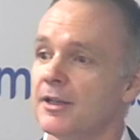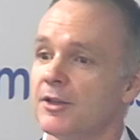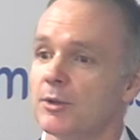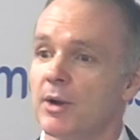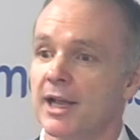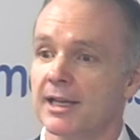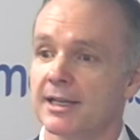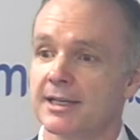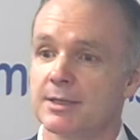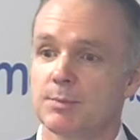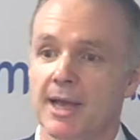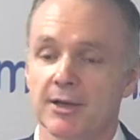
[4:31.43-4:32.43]
The reality
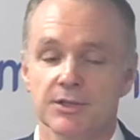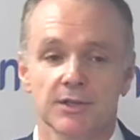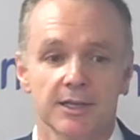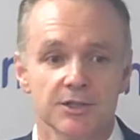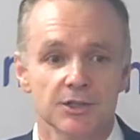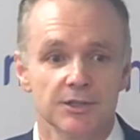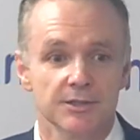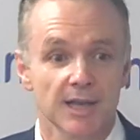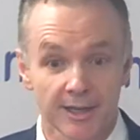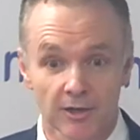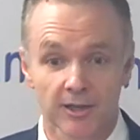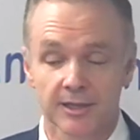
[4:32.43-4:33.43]
is power stations,
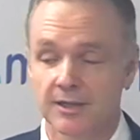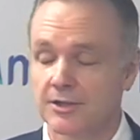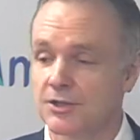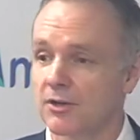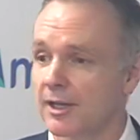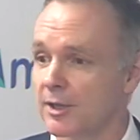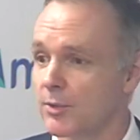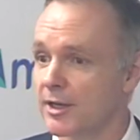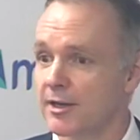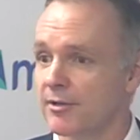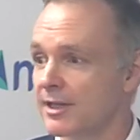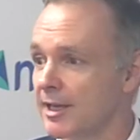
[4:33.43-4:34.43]
unlike in Australia where
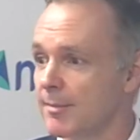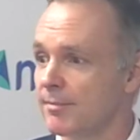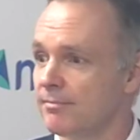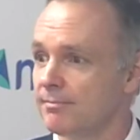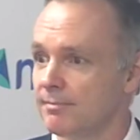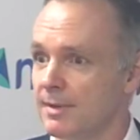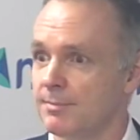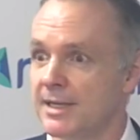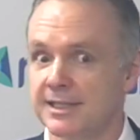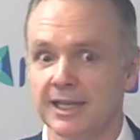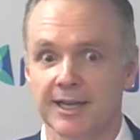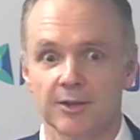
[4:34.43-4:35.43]
they're in their
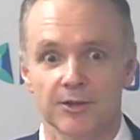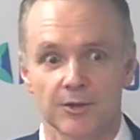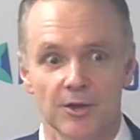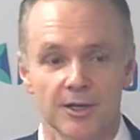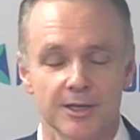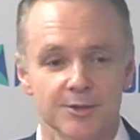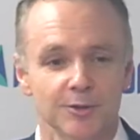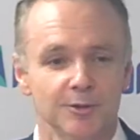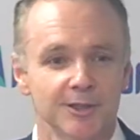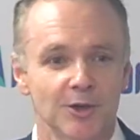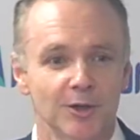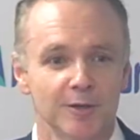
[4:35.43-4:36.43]
mid to late 30s or
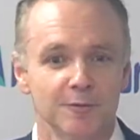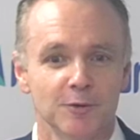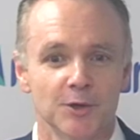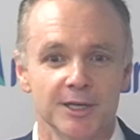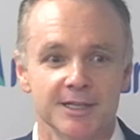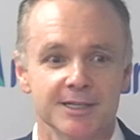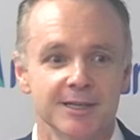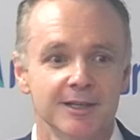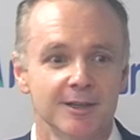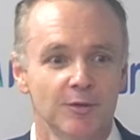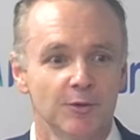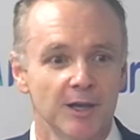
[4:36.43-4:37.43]
early 40s
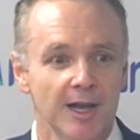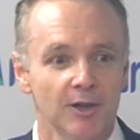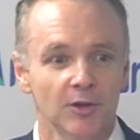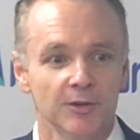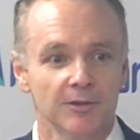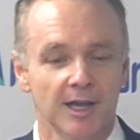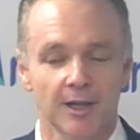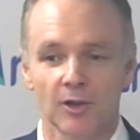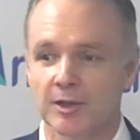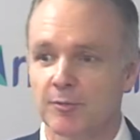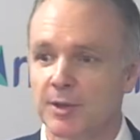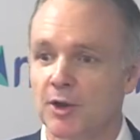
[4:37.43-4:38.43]
for how long, how
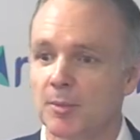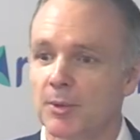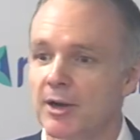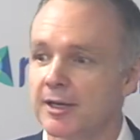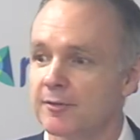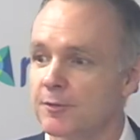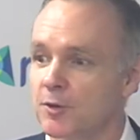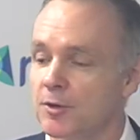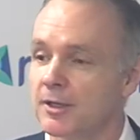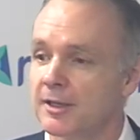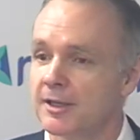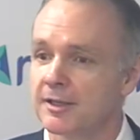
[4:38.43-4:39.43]
long they've been operating
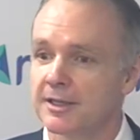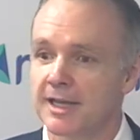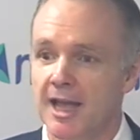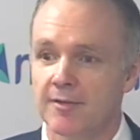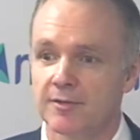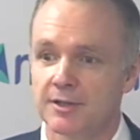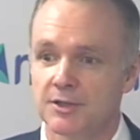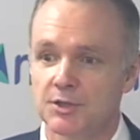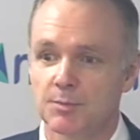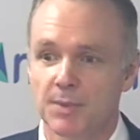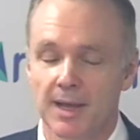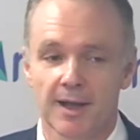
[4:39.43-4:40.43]
for, the
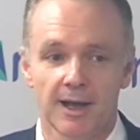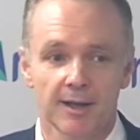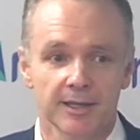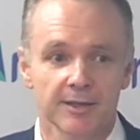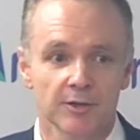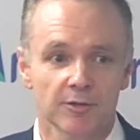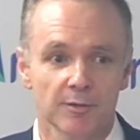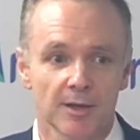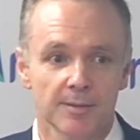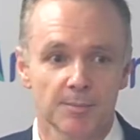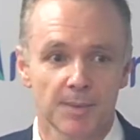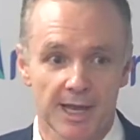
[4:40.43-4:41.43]
average uh, length of
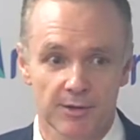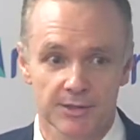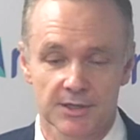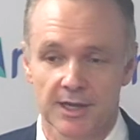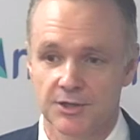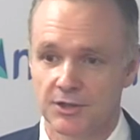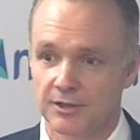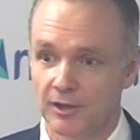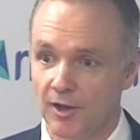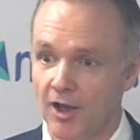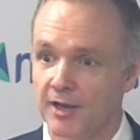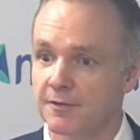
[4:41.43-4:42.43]
a power station
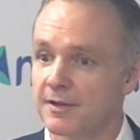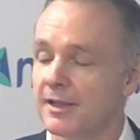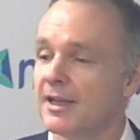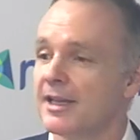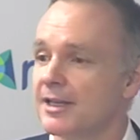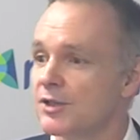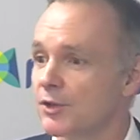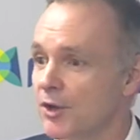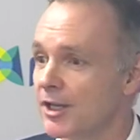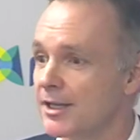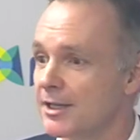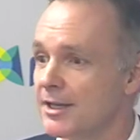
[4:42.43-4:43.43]
life is
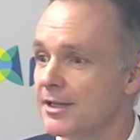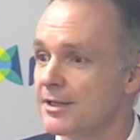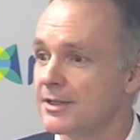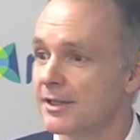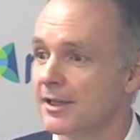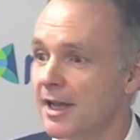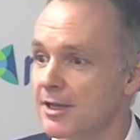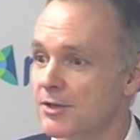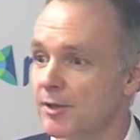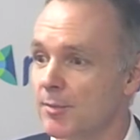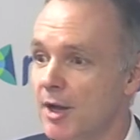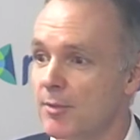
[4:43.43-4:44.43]
13 years in Asia
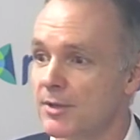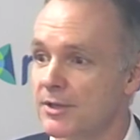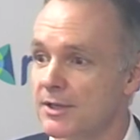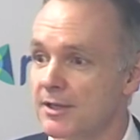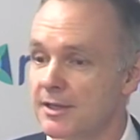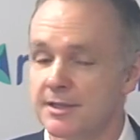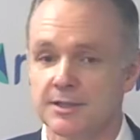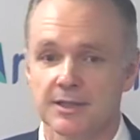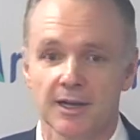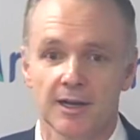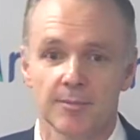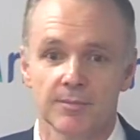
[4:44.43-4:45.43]
at the moment. So there's
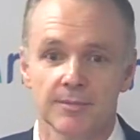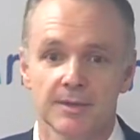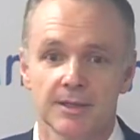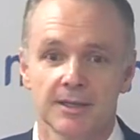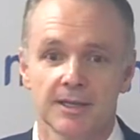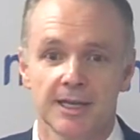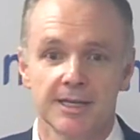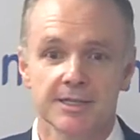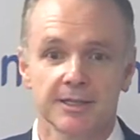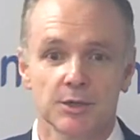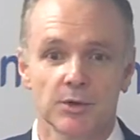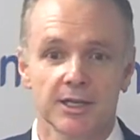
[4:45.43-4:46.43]
um,
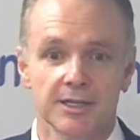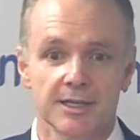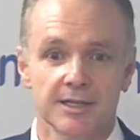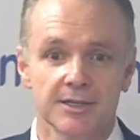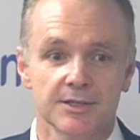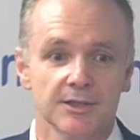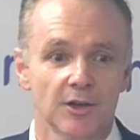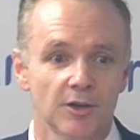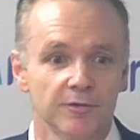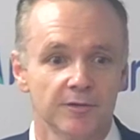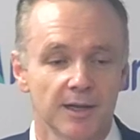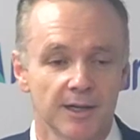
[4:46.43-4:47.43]
easily 20 years
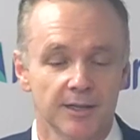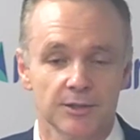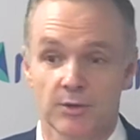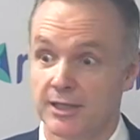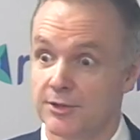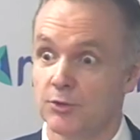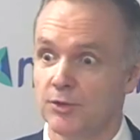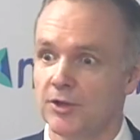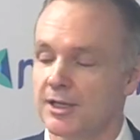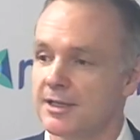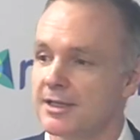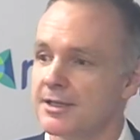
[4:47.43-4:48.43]
of uh, 20 to
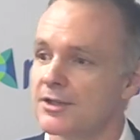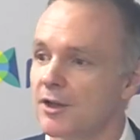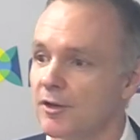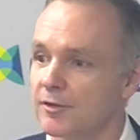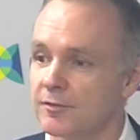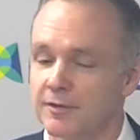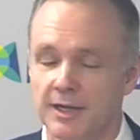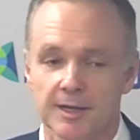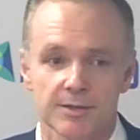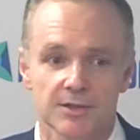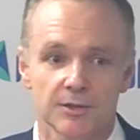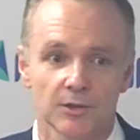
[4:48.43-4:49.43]
30 years of
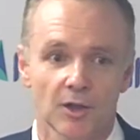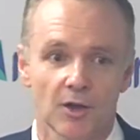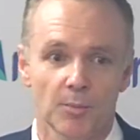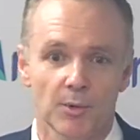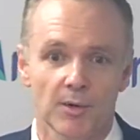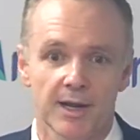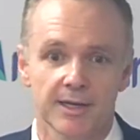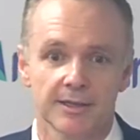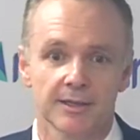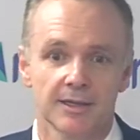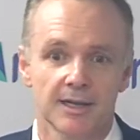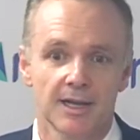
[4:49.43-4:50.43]
uh, still operating
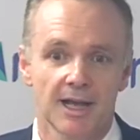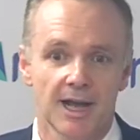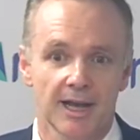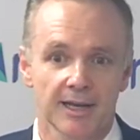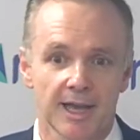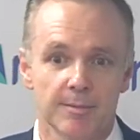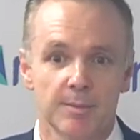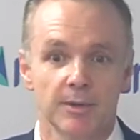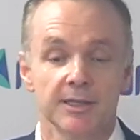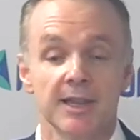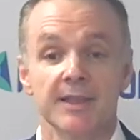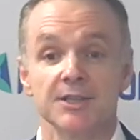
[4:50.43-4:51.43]
uh,
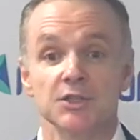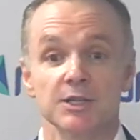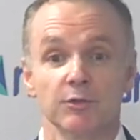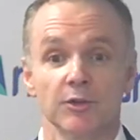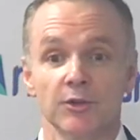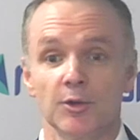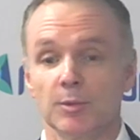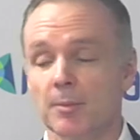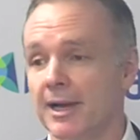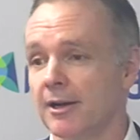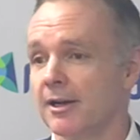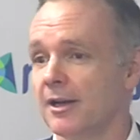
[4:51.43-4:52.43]
capability, and that's just for thermal
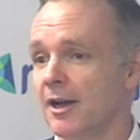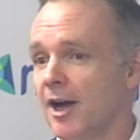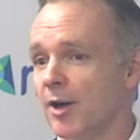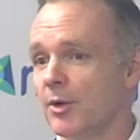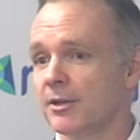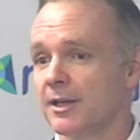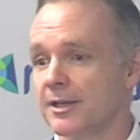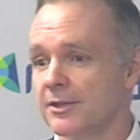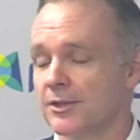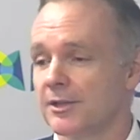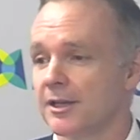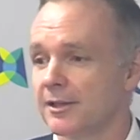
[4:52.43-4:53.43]
power. I won't get
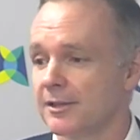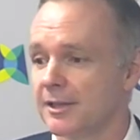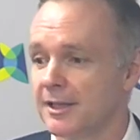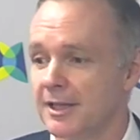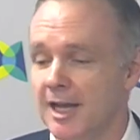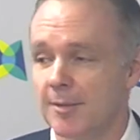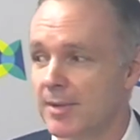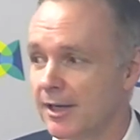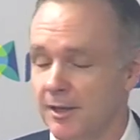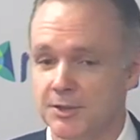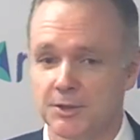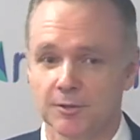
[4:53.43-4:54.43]
into the uh,
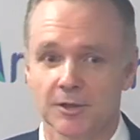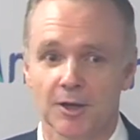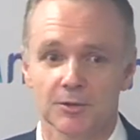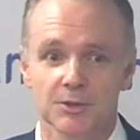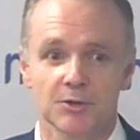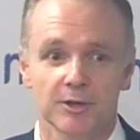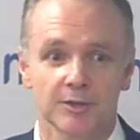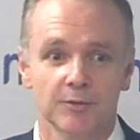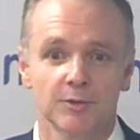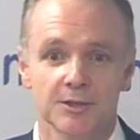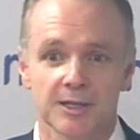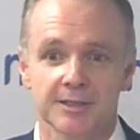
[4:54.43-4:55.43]
metallurgical coal story
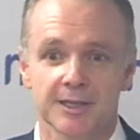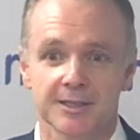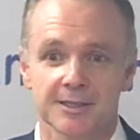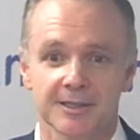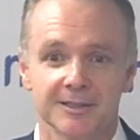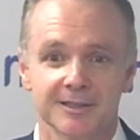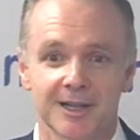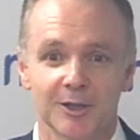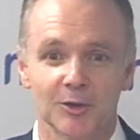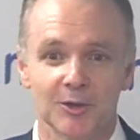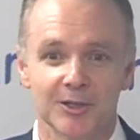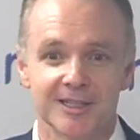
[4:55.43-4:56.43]
because that takes a, a,
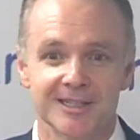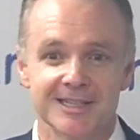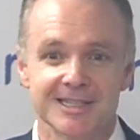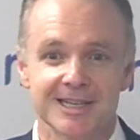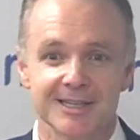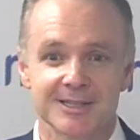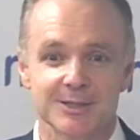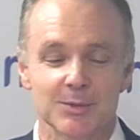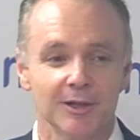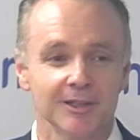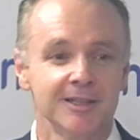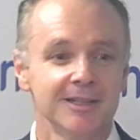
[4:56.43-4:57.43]
lot longer to discuss as
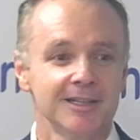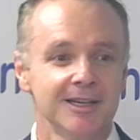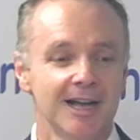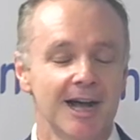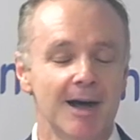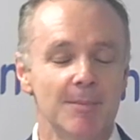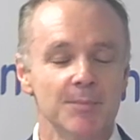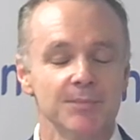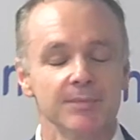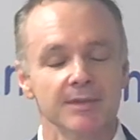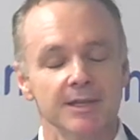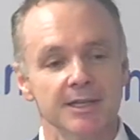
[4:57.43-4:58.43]
well. Um,
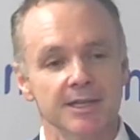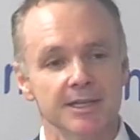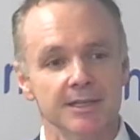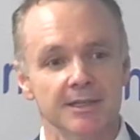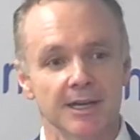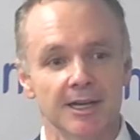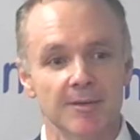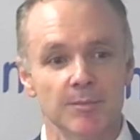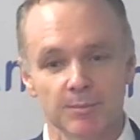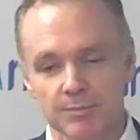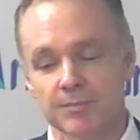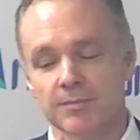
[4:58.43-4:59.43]
the um,